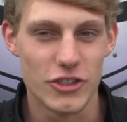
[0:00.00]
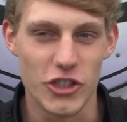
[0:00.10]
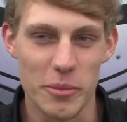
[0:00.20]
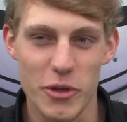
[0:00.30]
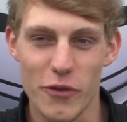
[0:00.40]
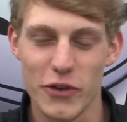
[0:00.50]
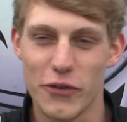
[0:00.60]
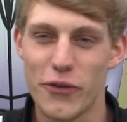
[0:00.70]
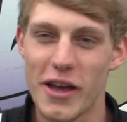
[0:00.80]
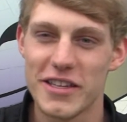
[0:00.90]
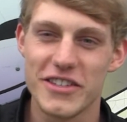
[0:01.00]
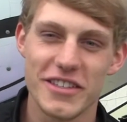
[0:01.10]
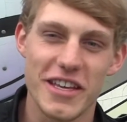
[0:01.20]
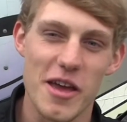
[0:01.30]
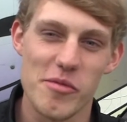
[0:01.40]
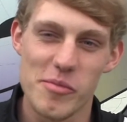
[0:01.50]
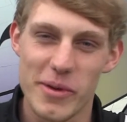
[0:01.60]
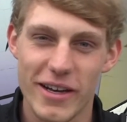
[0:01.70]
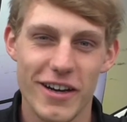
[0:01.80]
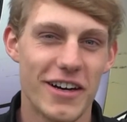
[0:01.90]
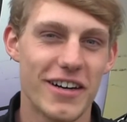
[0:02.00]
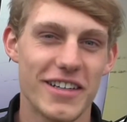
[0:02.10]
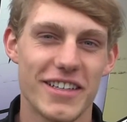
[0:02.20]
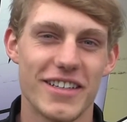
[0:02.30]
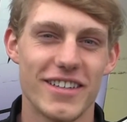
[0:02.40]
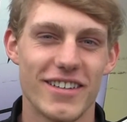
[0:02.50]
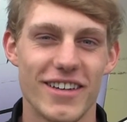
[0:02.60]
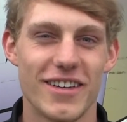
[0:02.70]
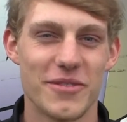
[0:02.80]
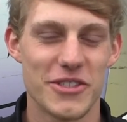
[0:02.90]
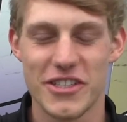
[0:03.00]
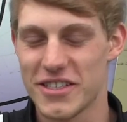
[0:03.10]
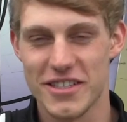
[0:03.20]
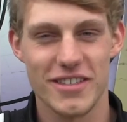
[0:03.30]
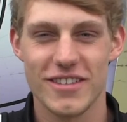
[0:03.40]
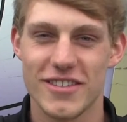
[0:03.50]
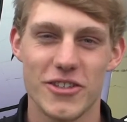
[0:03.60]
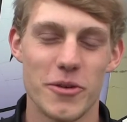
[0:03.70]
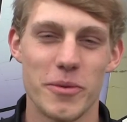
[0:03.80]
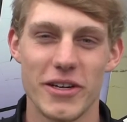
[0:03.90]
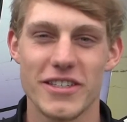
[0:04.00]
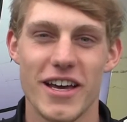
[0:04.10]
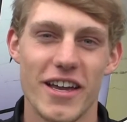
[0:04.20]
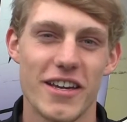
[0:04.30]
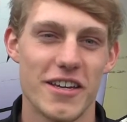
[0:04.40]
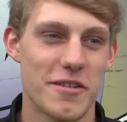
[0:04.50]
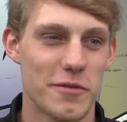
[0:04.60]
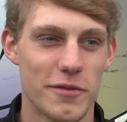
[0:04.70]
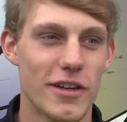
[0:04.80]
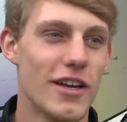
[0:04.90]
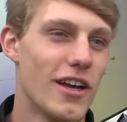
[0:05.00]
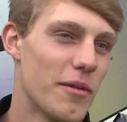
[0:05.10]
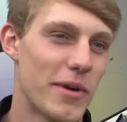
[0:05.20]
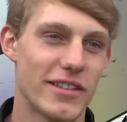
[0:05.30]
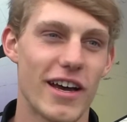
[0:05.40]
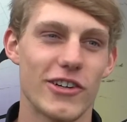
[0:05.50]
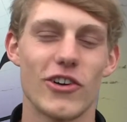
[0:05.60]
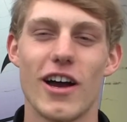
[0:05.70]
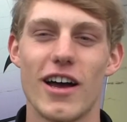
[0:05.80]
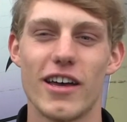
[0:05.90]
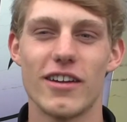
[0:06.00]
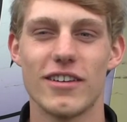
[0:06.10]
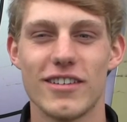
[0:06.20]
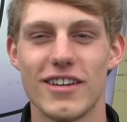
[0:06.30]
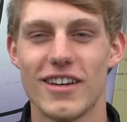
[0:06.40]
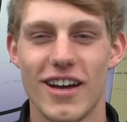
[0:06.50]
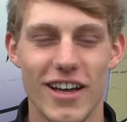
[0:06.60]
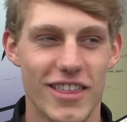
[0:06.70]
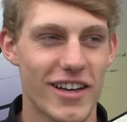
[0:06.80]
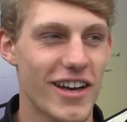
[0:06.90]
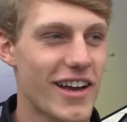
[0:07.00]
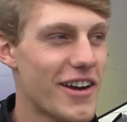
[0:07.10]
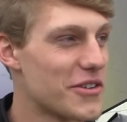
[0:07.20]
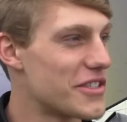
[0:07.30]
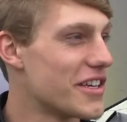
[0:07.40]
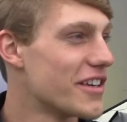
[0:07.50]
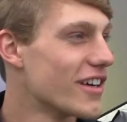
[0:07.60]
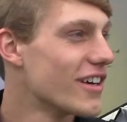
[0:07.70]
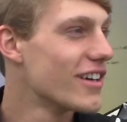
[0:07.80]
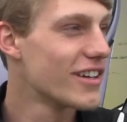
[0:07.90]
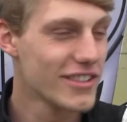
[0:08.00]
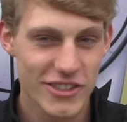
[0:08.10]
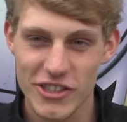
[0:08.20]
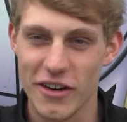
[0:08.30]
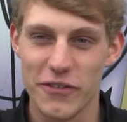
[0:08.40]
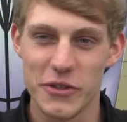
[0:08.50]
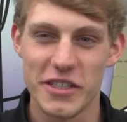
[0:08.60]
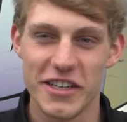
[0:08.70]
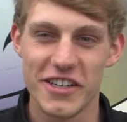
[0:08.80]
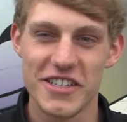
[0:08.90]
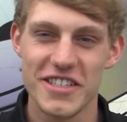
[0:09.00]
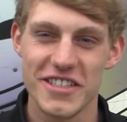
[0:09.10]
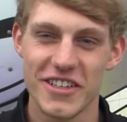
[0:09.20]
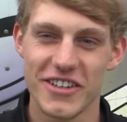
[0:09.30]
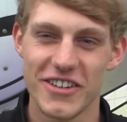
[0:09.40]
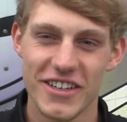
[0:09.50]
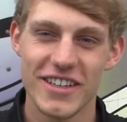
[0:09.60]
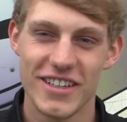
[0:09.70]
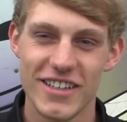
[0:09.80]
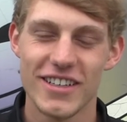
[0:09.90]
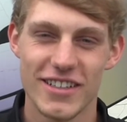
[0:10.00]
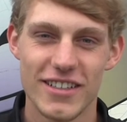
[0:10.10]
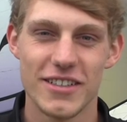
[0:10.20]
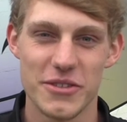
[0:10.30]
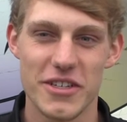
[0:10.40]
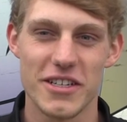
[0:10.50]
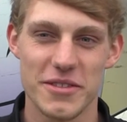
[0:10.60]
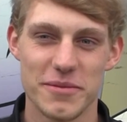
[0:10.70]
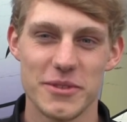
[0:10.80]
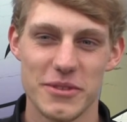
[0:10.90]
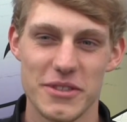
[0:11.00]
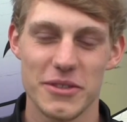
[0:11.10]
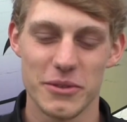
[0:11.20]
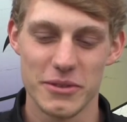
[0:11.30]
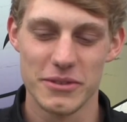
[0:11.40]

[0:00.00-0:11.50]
jumped over the fence and gave me a big hug and was just super excited. And my dad cried. Yeah. I think I got OC to shed a few tears. Nice. So it was awesome. It was cool.